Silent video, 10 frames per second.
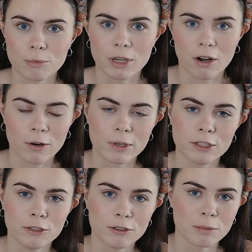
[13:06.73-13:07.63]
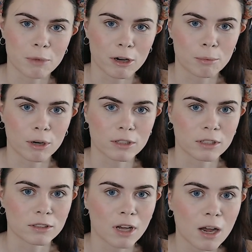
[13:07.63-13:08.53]
we are going to do some powder products on
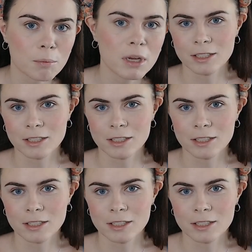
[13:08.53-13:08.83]
top.